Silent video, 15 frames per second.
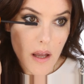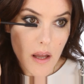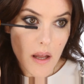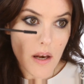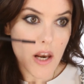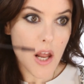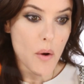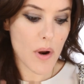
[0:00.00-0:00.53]

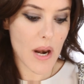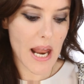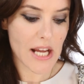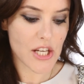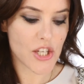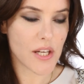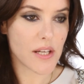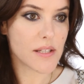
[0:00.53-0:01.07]
lower
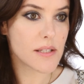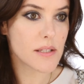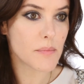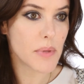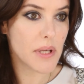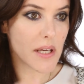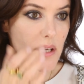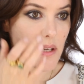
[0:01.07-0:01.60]
lashes
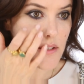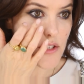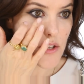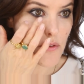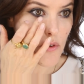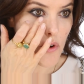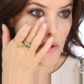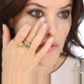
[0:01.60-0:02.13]
because
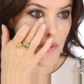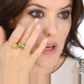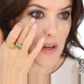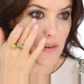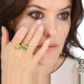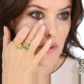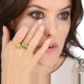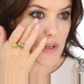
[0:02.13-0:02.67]
you've got
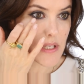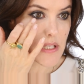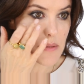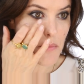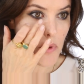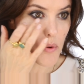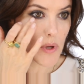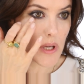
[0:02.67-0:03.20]
that very
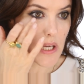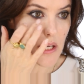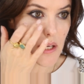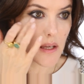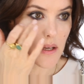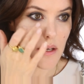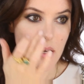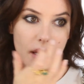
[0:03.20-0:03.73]
smoky